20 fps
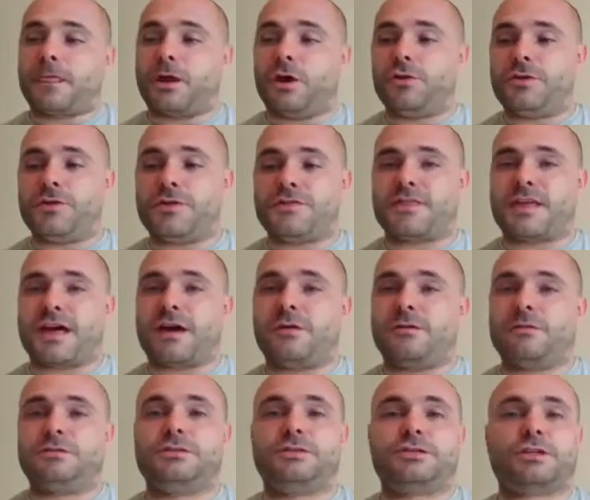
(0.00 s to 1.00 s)
Other than that,
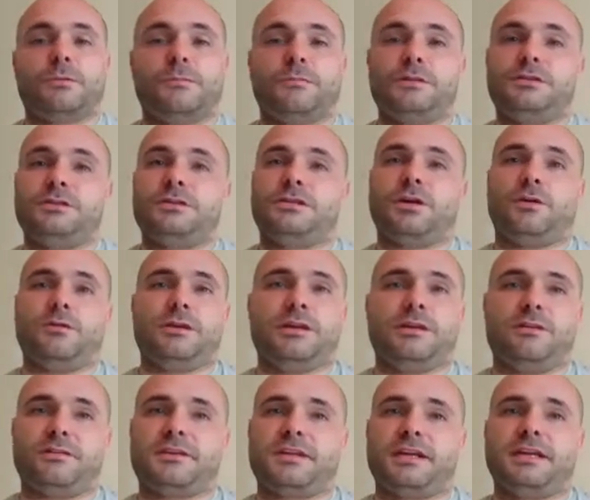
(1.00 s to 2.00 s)
we're just going to do
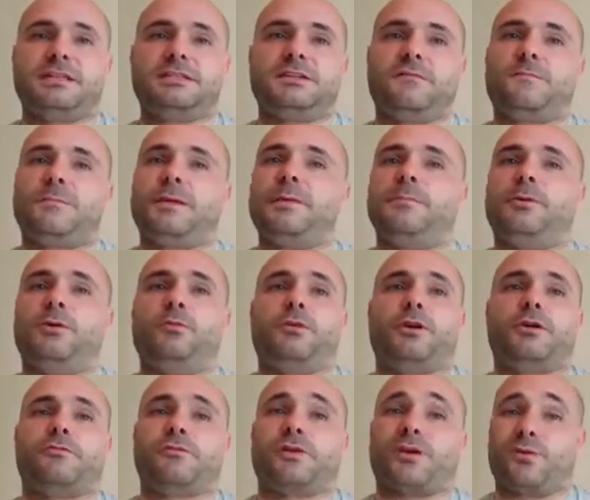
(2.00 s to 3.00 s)
little things. If people
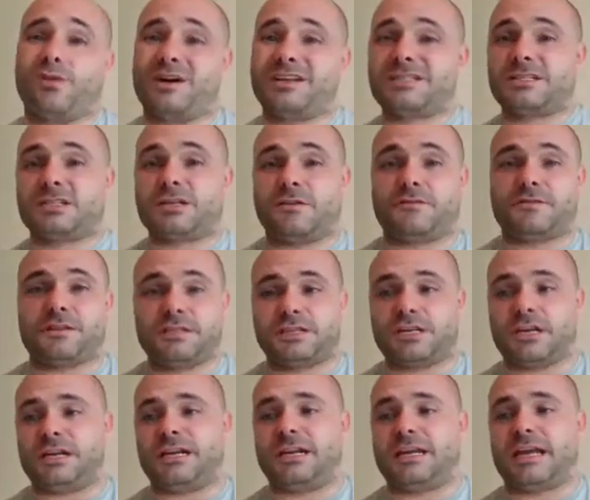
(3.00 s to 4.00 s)
want to request stuff, they
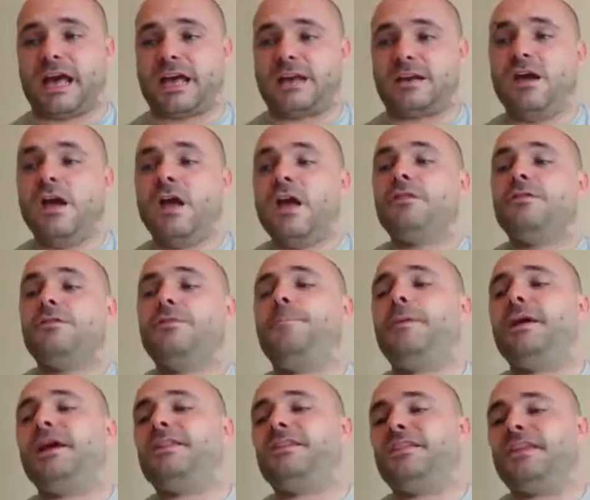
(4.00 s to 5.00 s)
certainly can. The
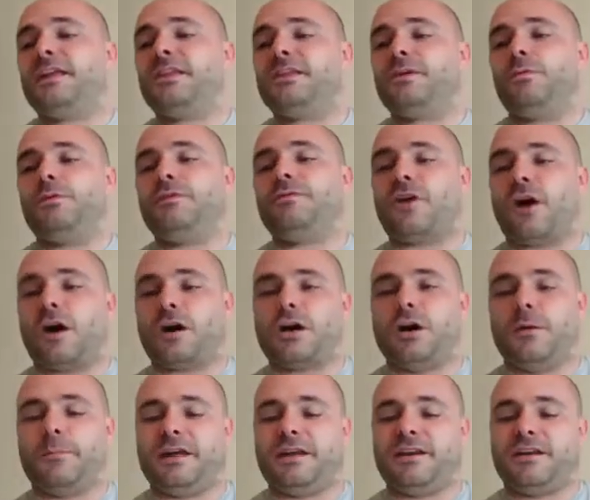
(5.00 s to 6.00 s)
big thing that we've got
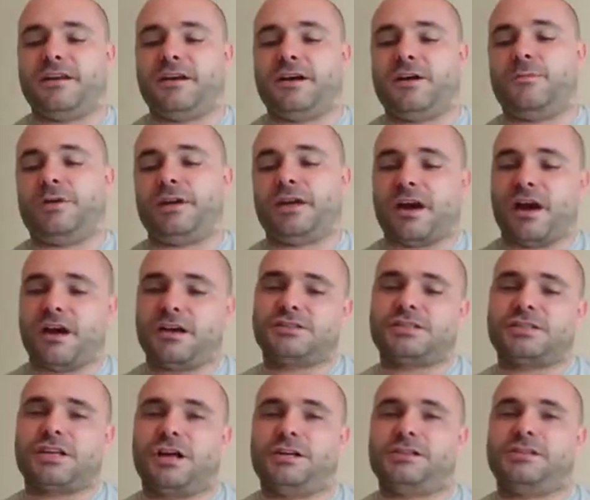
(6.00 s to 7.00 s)
coming, and we can't
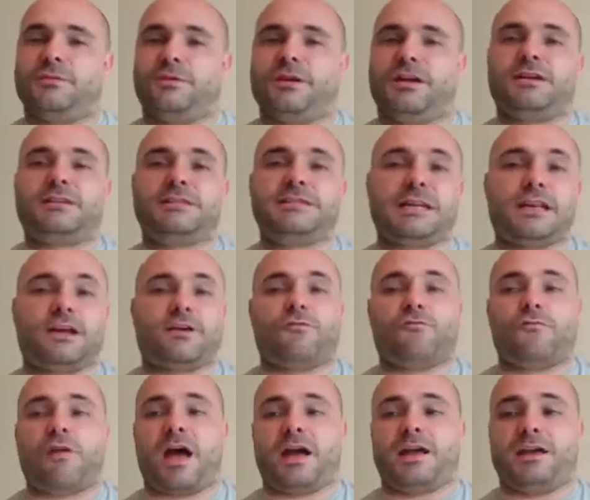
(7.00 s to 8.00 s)
start doing it until it
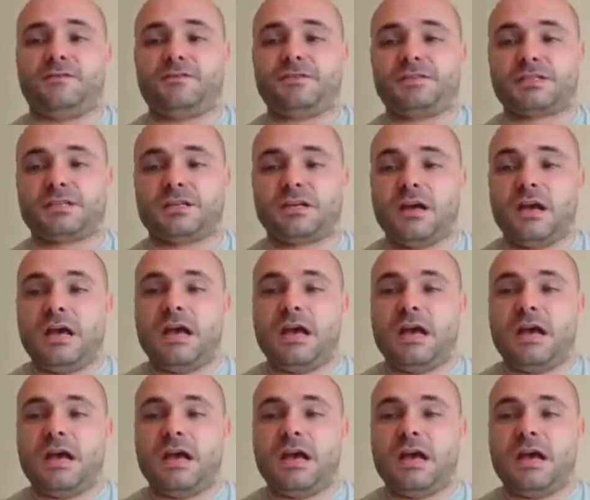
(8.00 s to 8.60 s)
arrives,